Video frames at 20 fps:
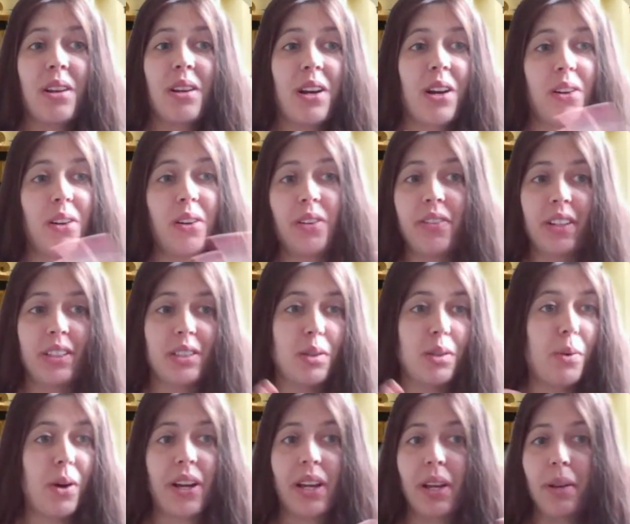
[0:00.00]
a lot of us are
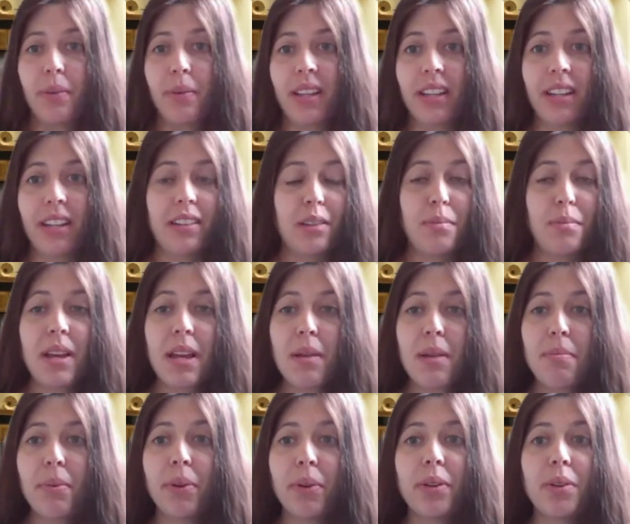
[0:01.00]
working with other
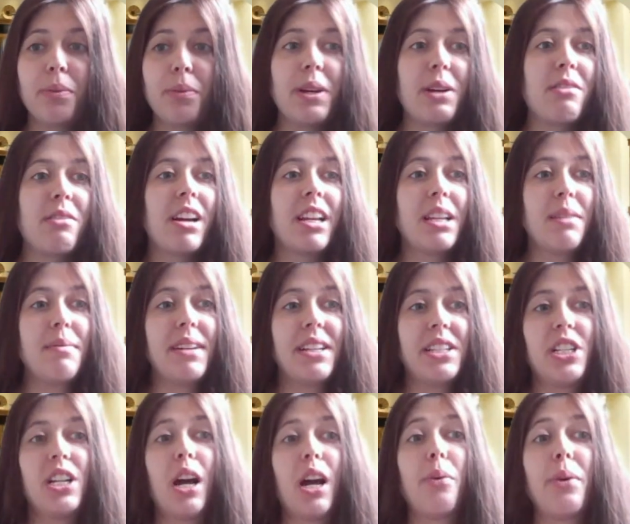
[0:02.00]
people, and we already
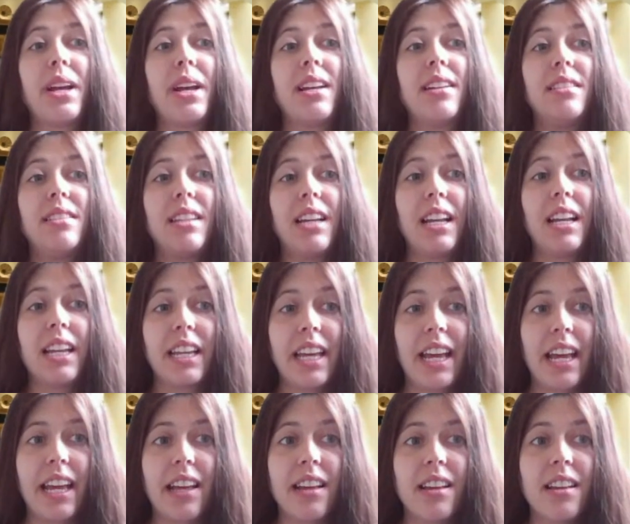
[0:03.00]
mentioned how we can
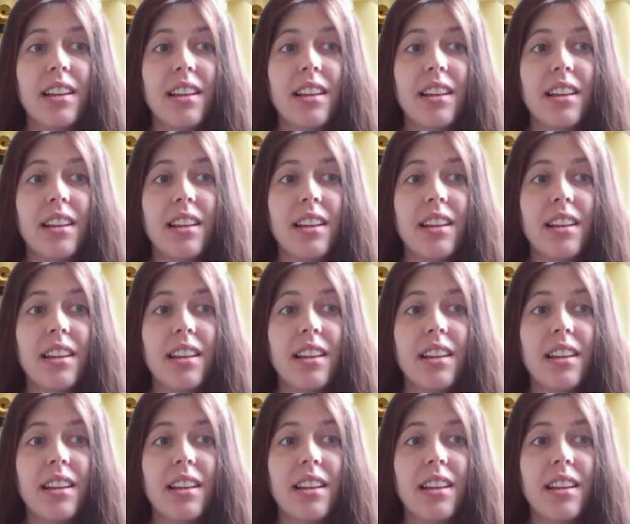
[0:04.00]
delegate